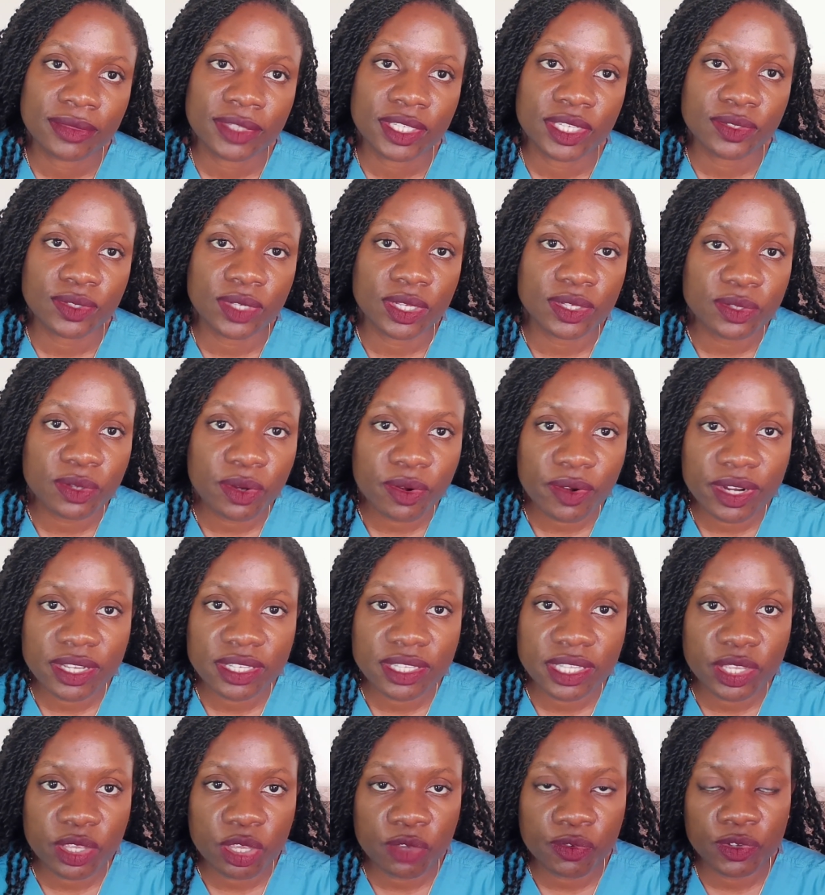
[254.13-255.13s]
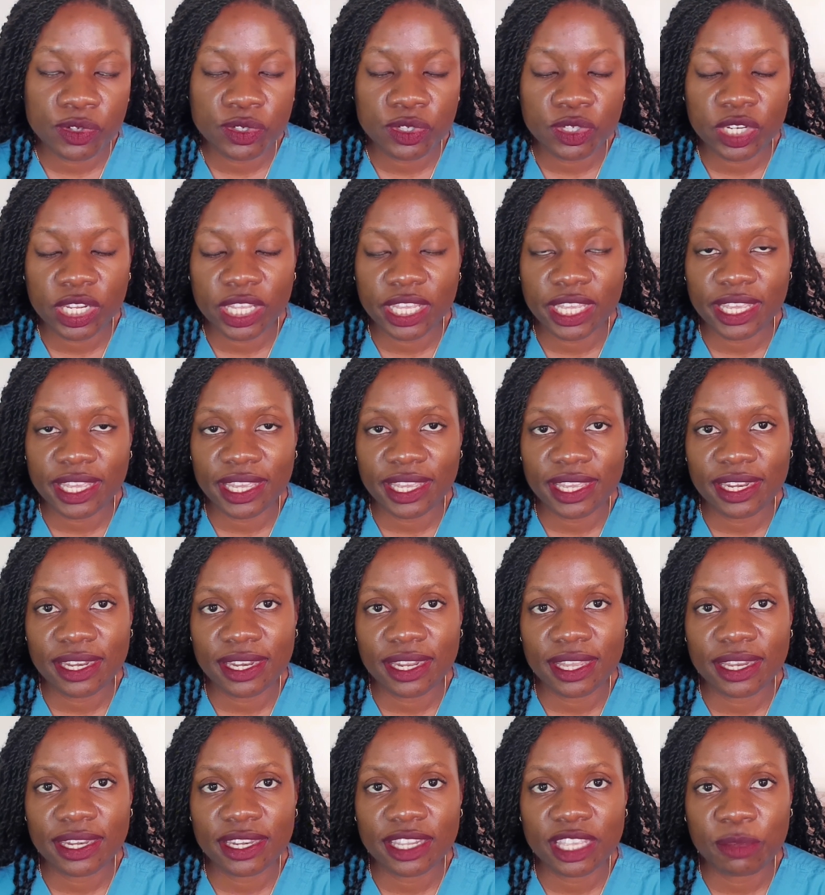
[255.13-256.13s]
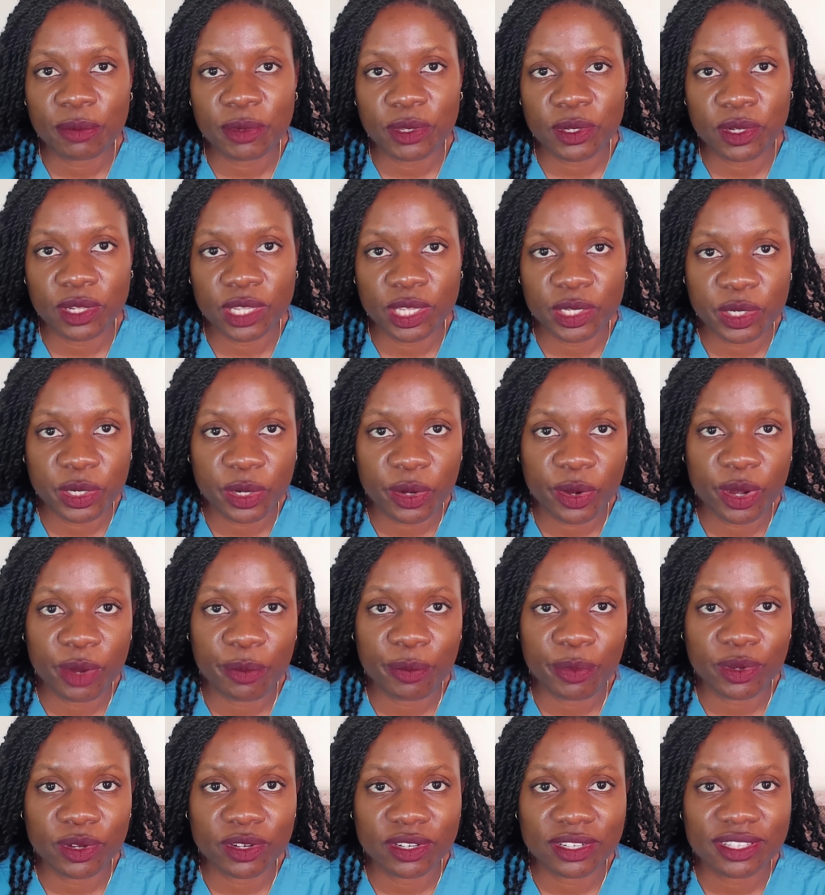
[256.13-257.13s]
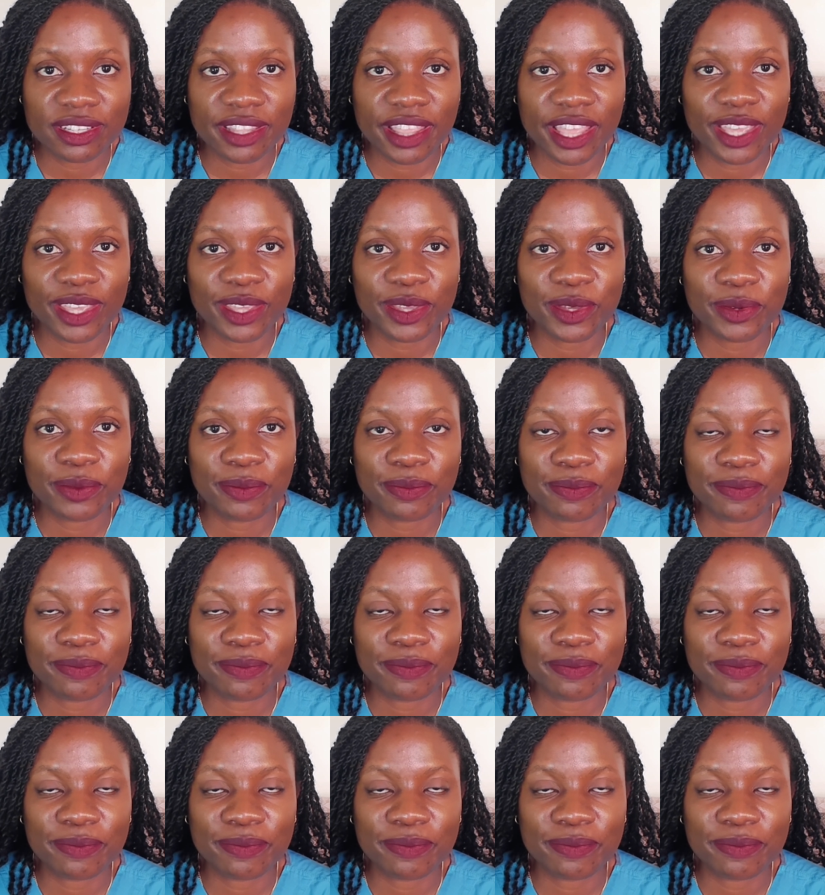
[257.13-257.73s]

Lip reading: So as always, thank you for tuning in, and keep it on Little Growing Bones. Thank you.